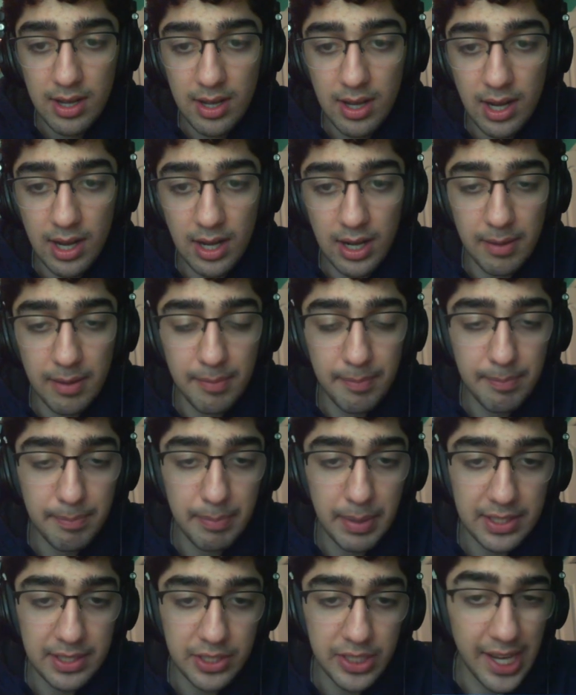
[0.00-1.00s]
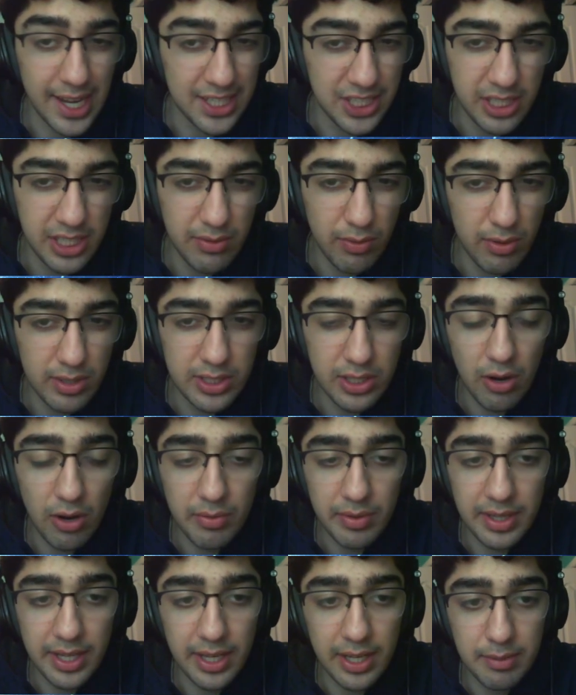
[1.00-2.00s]
But yeah, g4 is
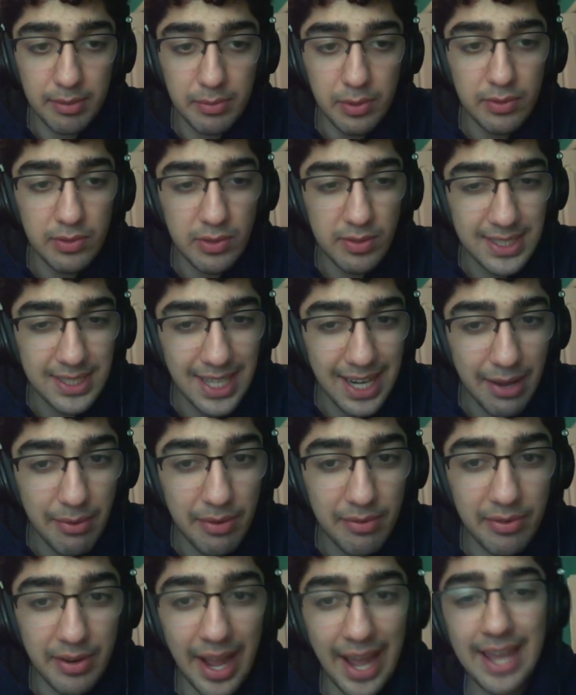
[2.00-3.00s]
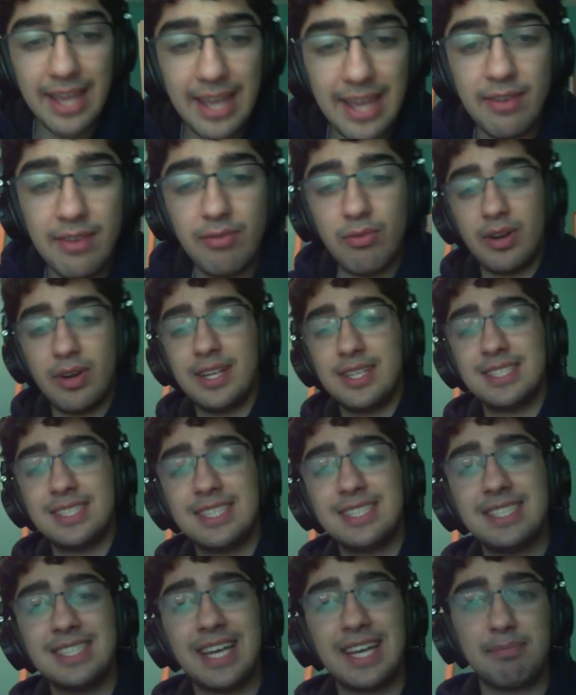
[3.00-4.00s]
not really a good move. So instead I went for a4. And it's
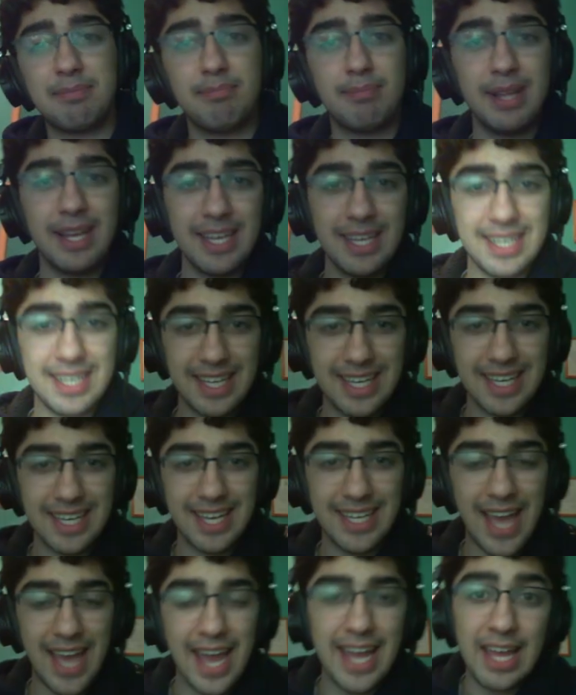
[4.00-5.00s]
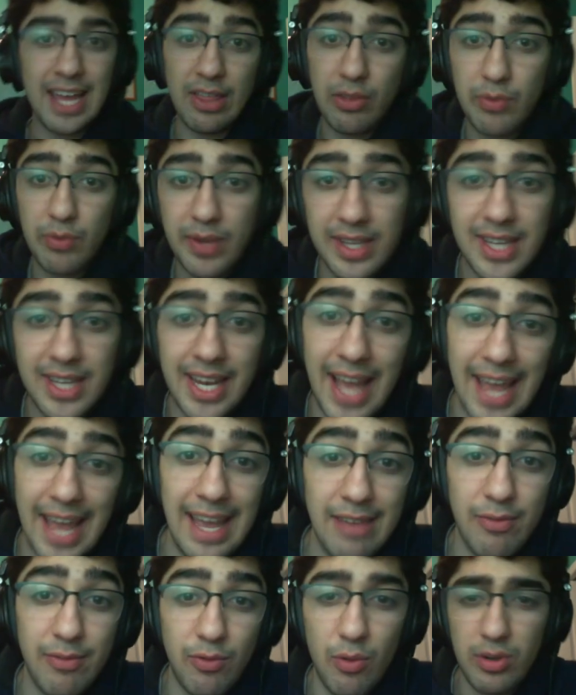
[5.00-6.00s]
just like playing a3 and then
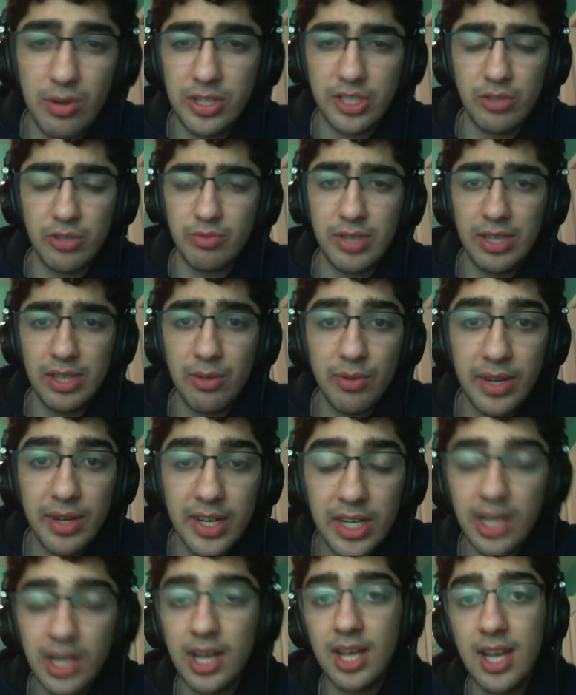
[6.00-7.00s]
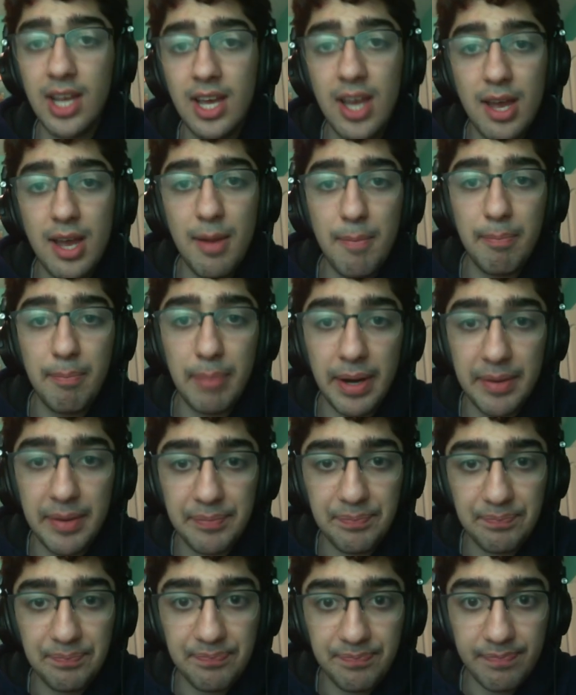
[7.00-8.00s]
a4 is just really weird. But
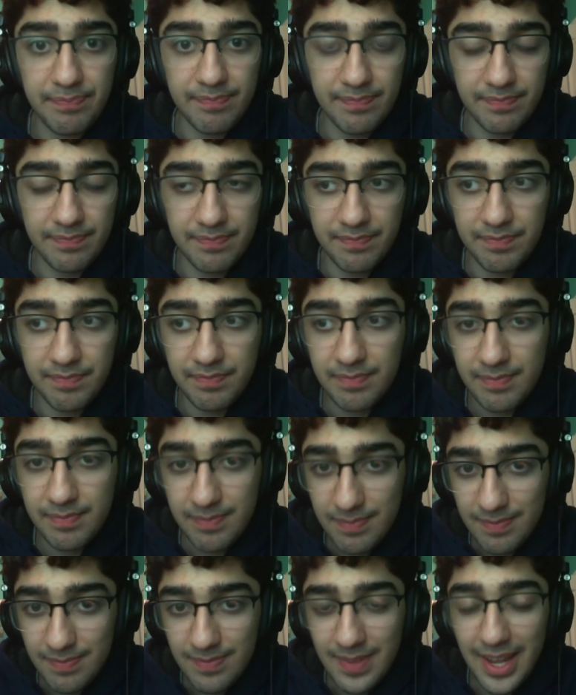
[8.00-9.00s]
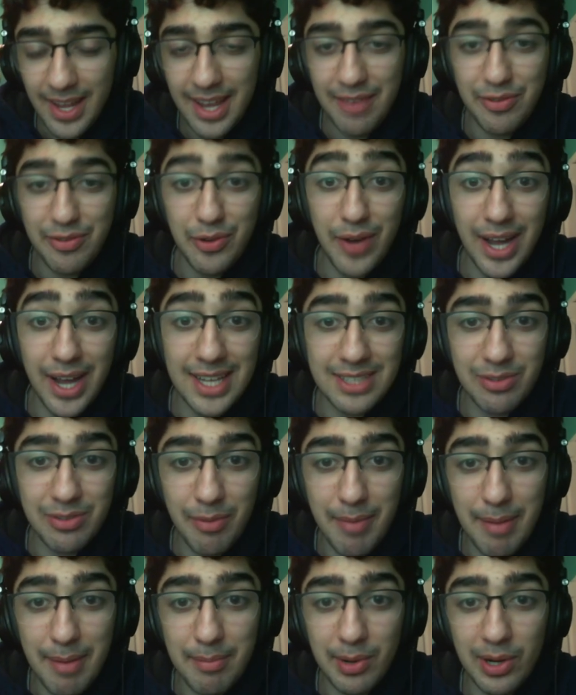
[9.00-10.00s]
if you guys
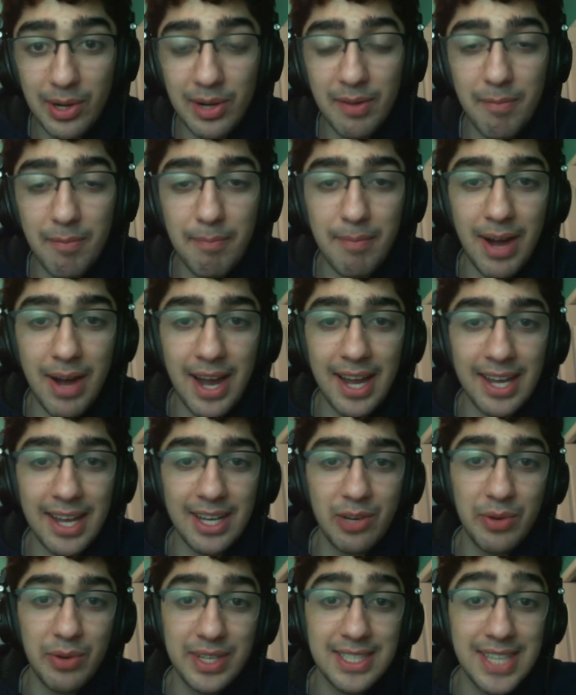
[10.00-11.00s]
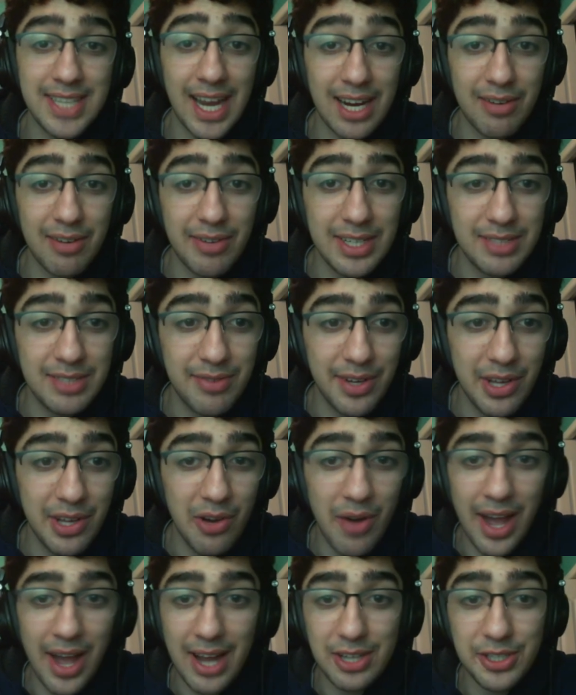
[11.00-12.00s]
remember my queen sacrifice
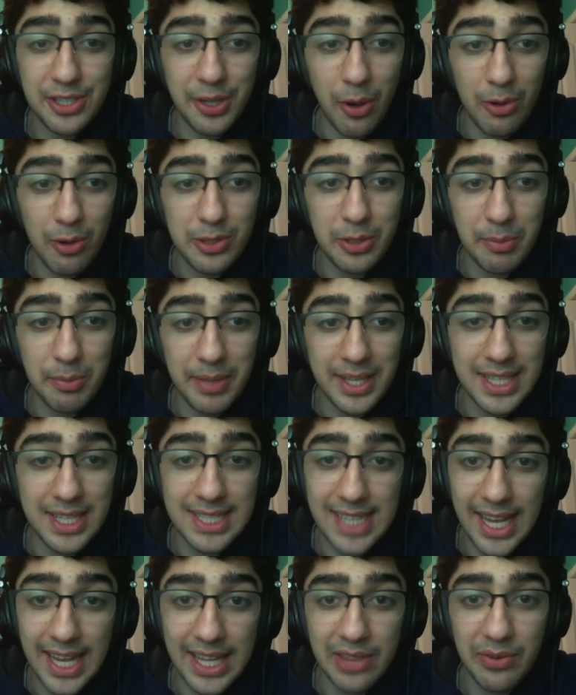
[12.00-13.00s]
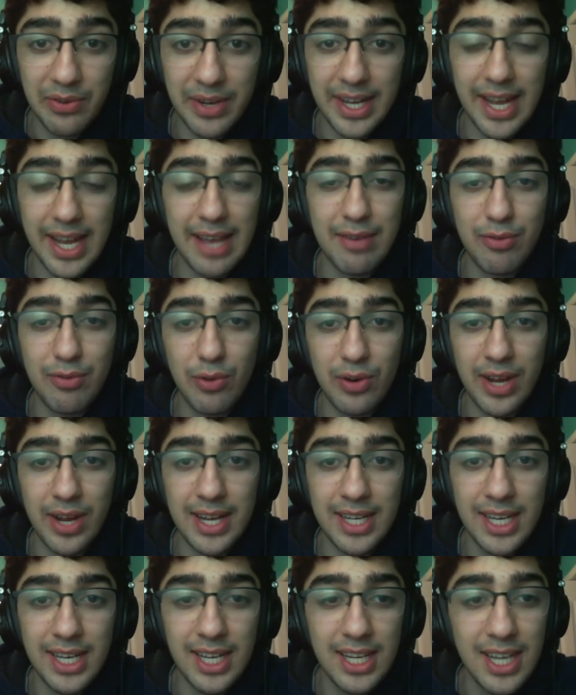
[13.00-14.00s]
video, I actually also play this a3 and a4
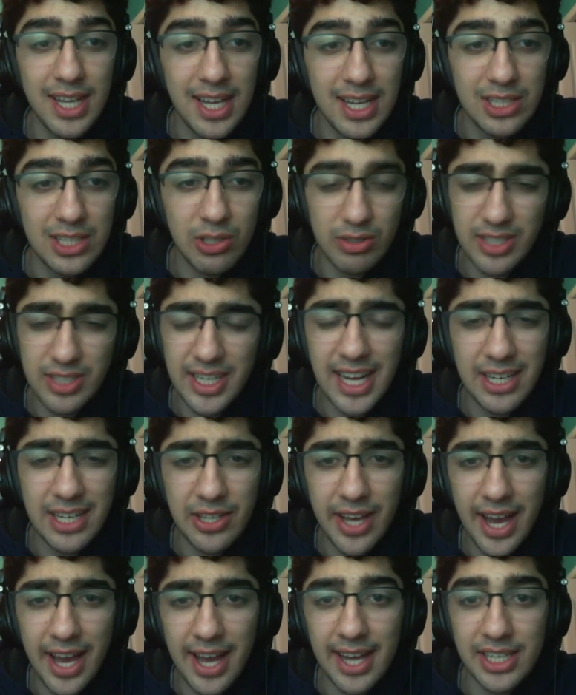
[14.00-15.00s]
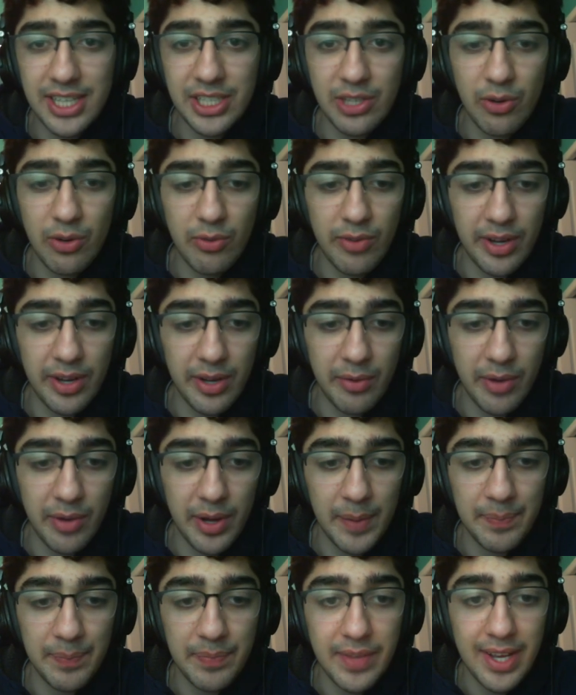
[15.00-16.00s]
idea. So it's an idea I actually know very
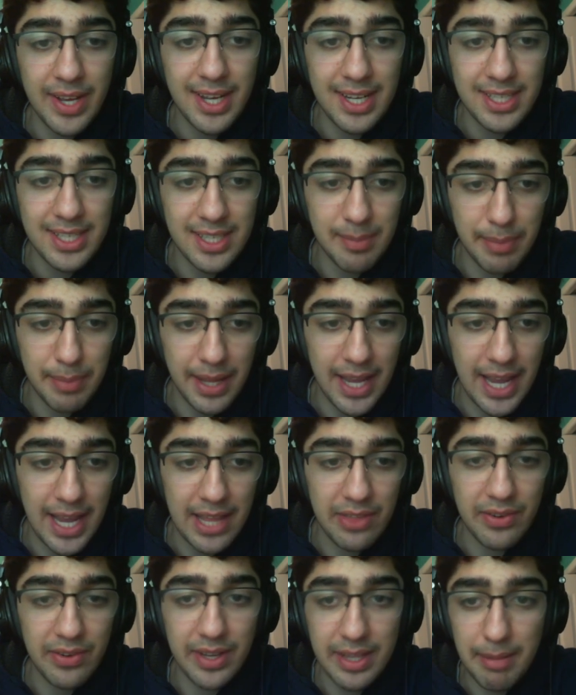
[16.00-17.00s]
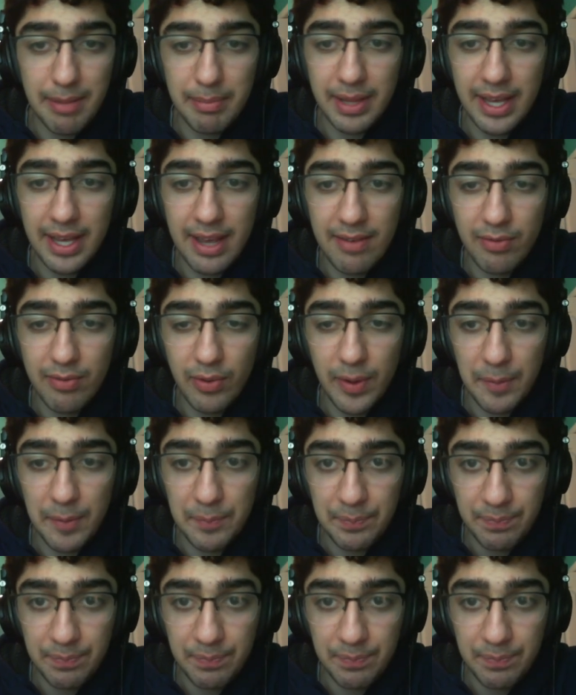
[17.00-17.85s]
well, to play a3 and then play a4.